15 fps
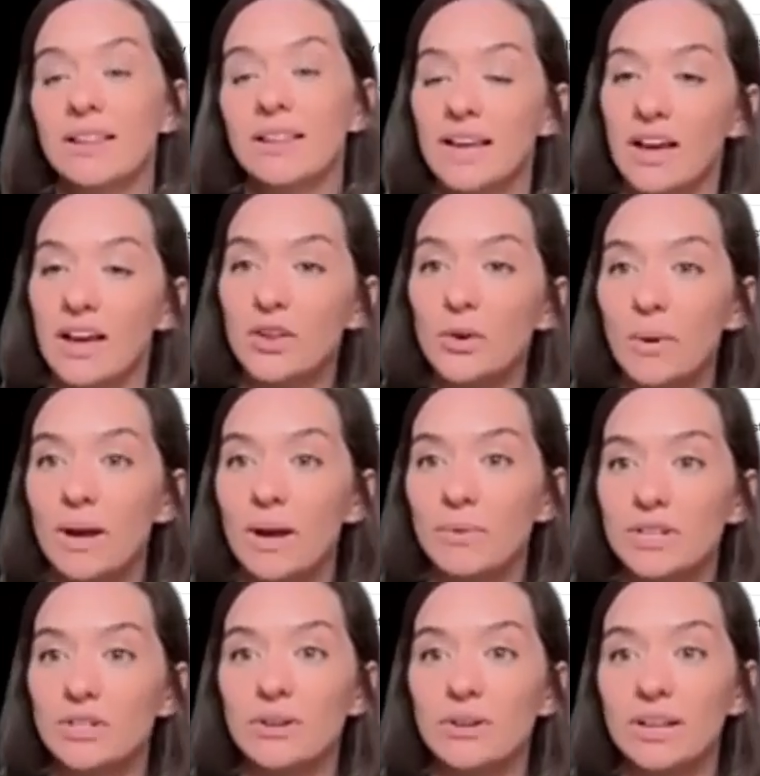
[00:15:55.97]
The other way
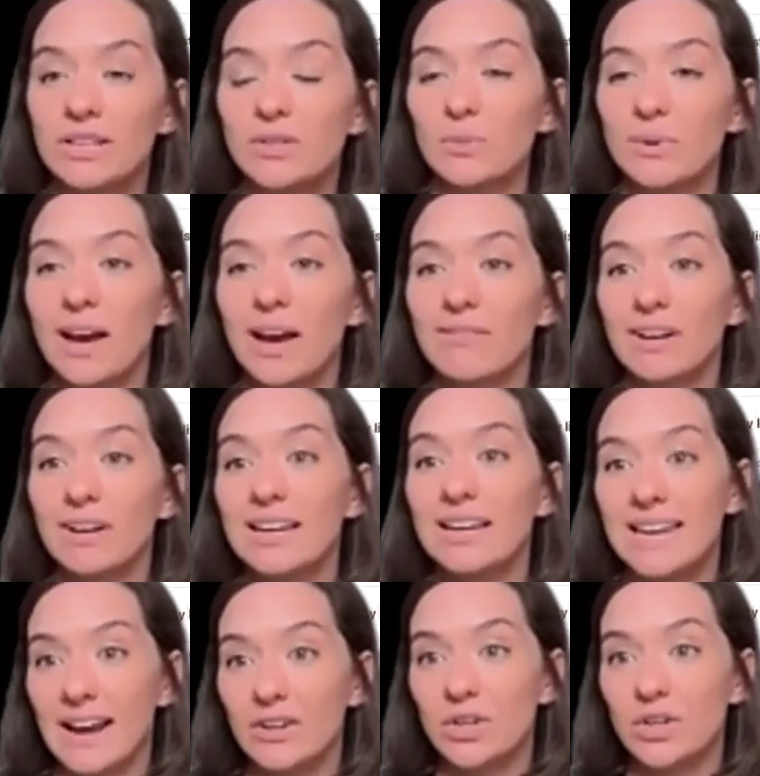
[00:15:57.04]
we do it is we have a
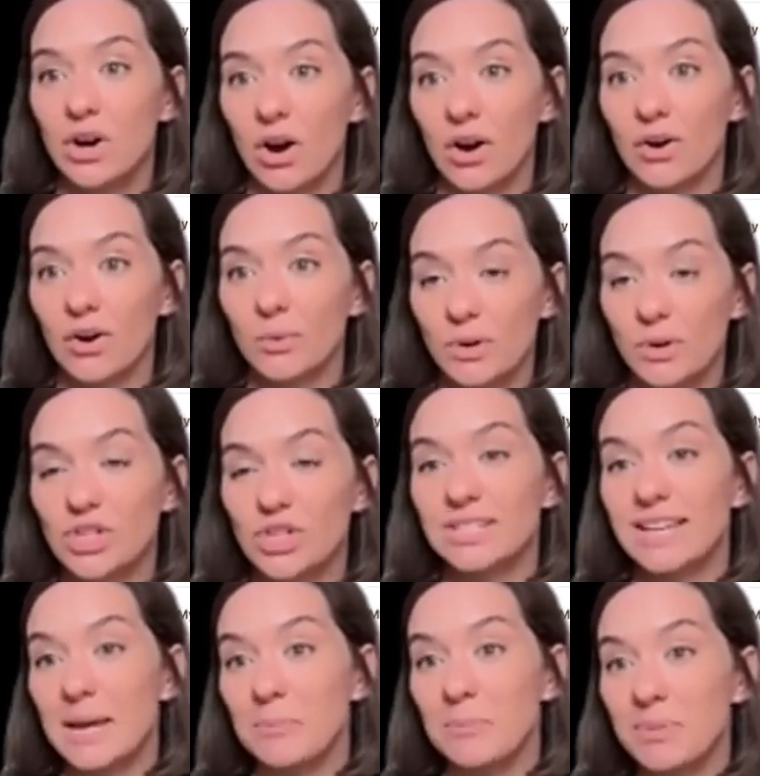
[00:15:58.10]
connect card, which
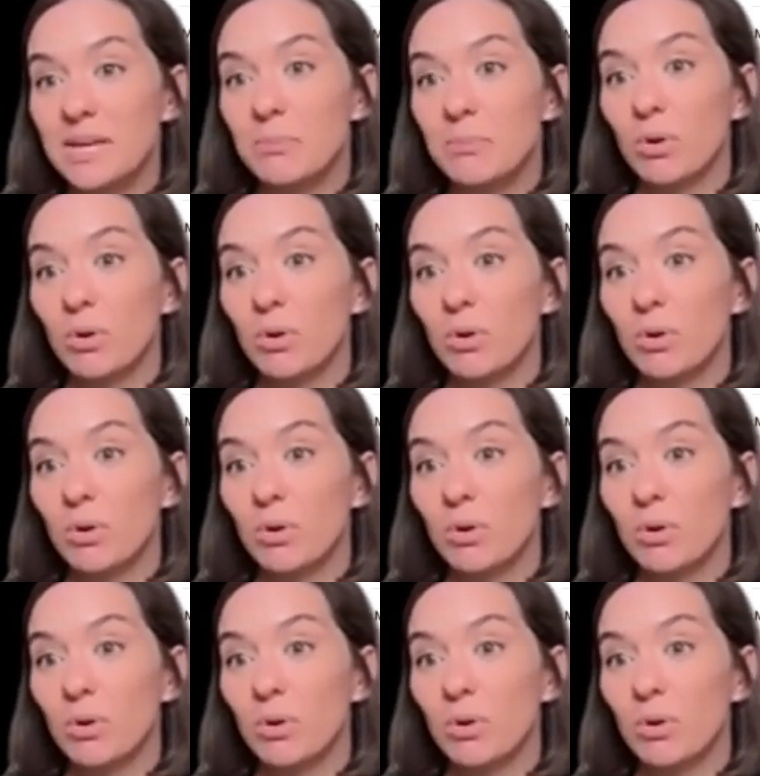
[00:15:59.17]
is a people